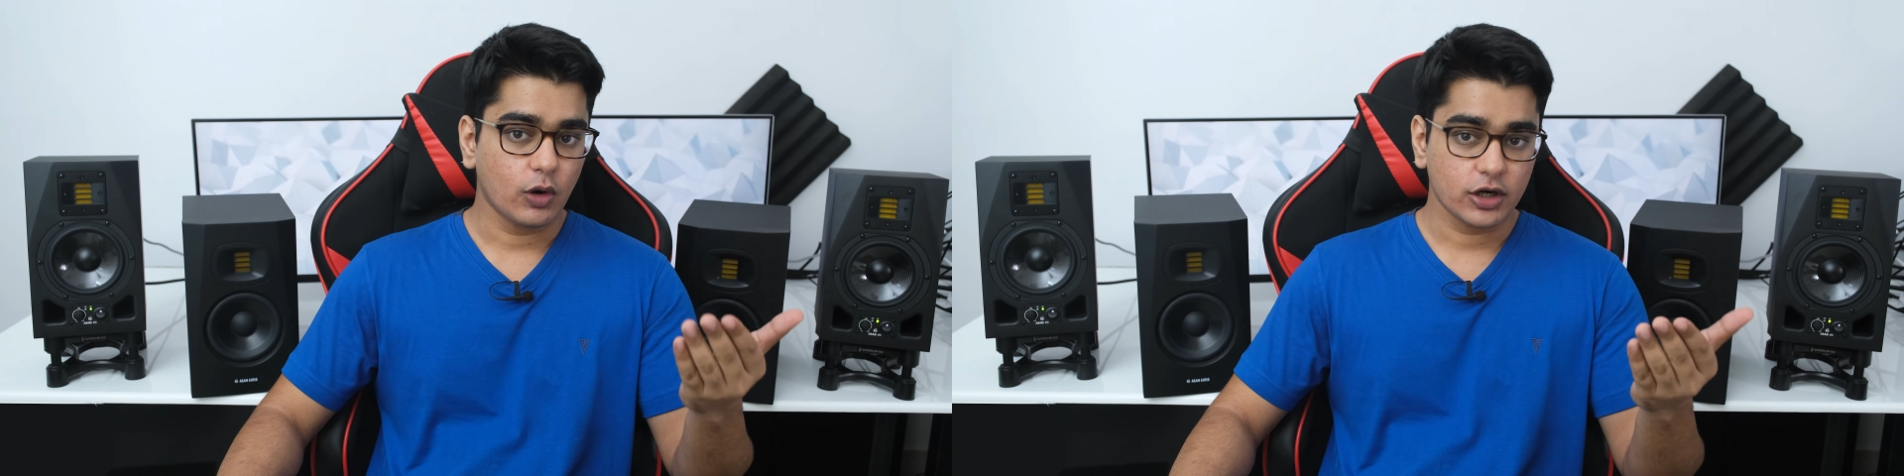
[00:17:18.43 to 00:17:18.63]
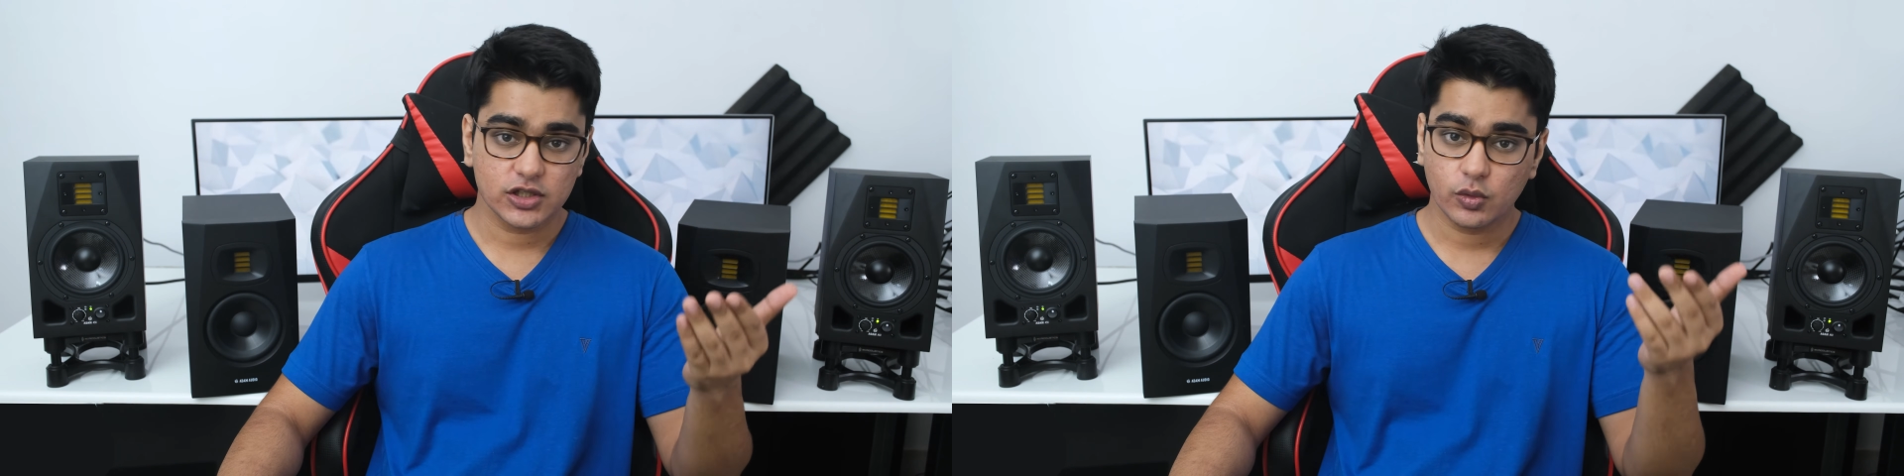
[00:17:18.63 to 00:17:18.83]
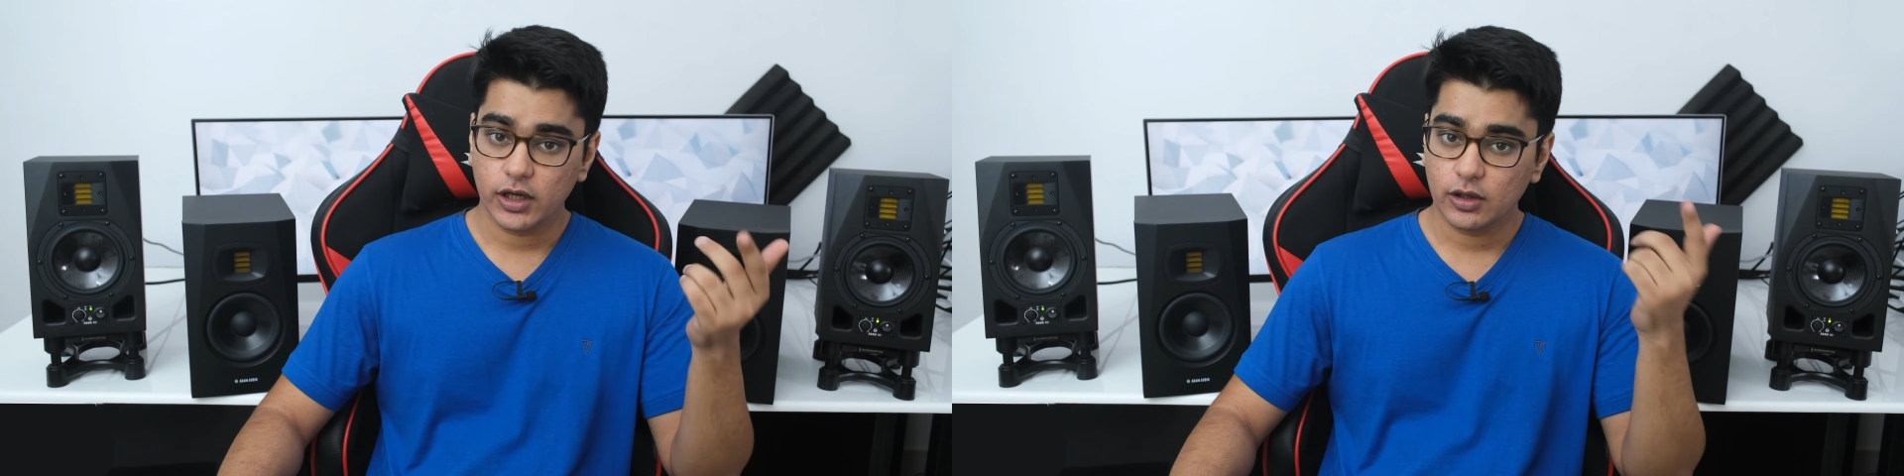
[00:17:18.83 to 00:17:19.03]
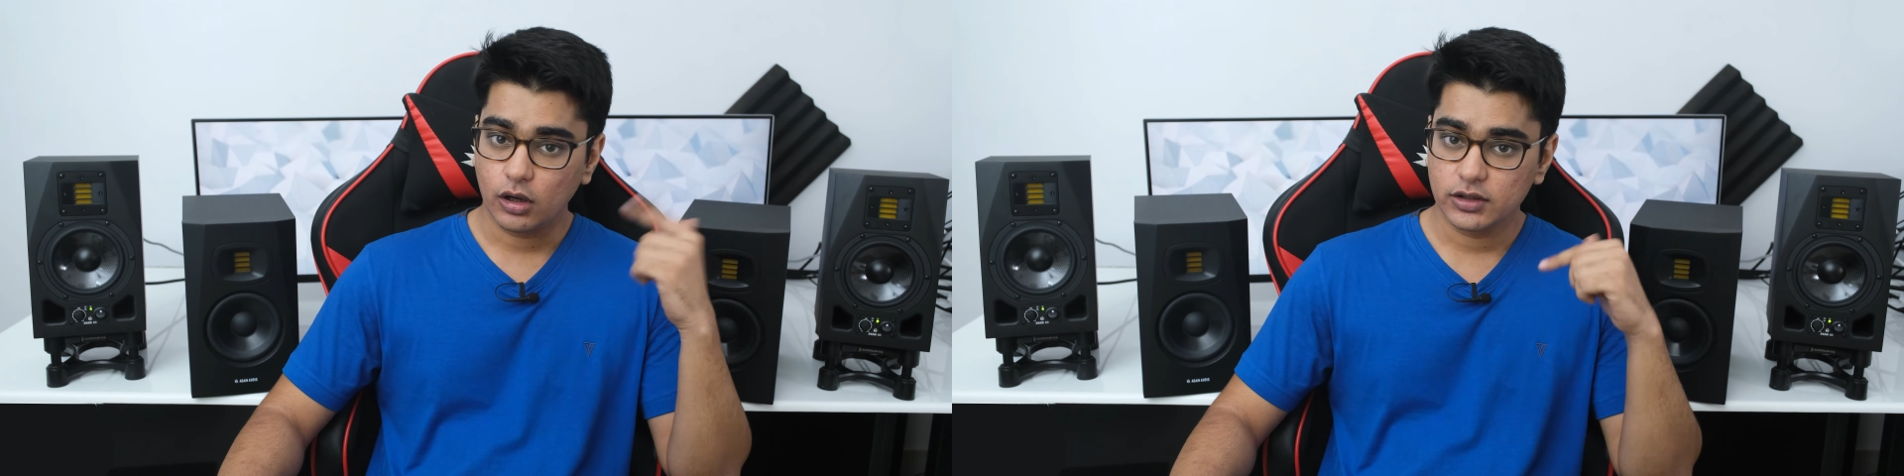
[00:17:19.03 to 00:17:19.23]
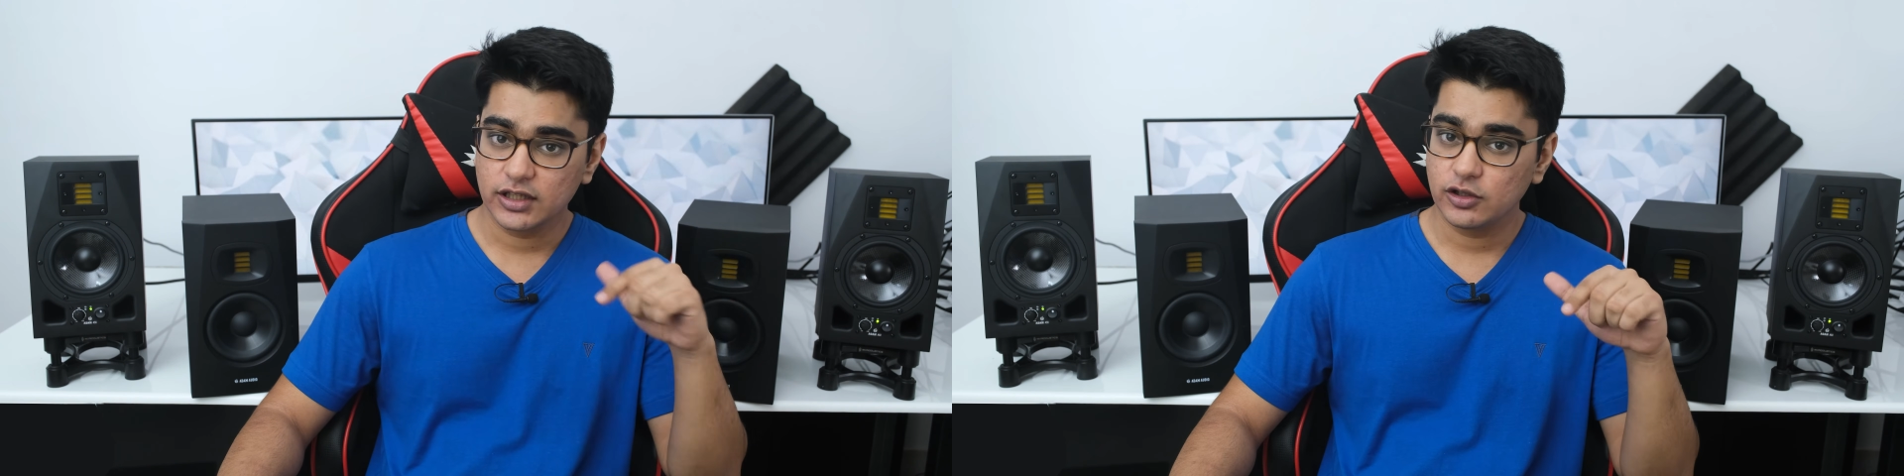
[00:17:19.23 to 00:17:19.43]
what is going
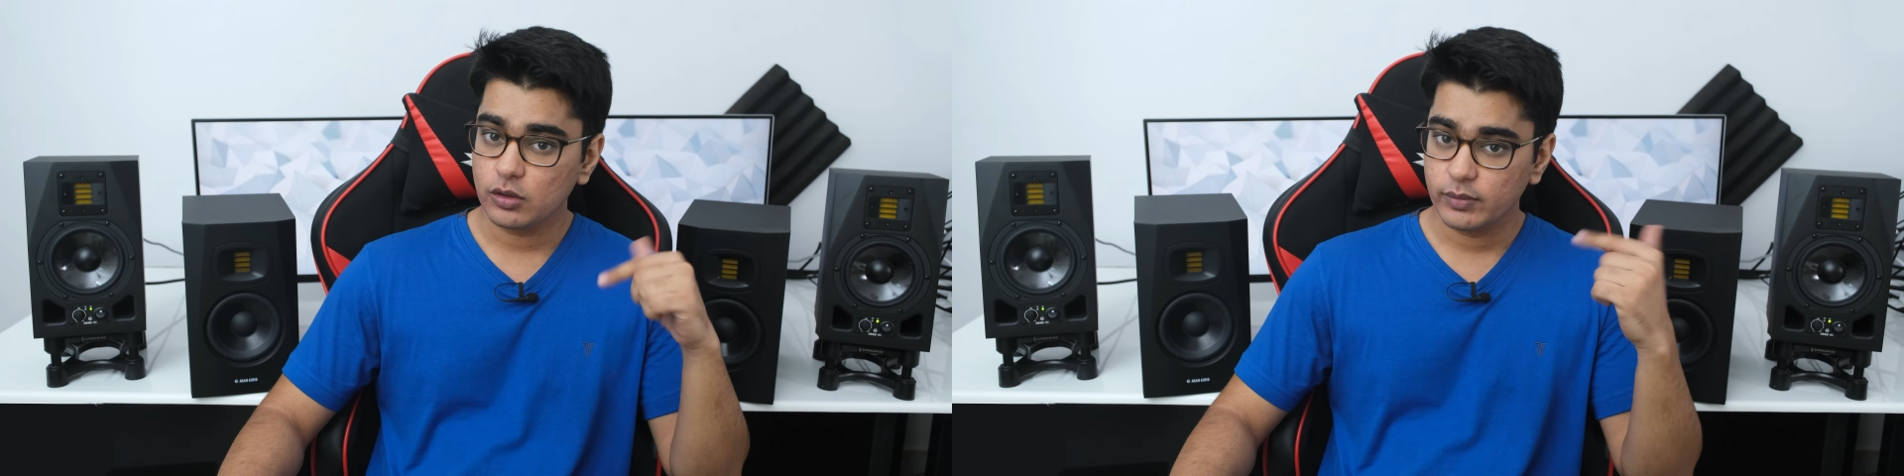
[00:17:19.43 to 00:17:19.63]
on in your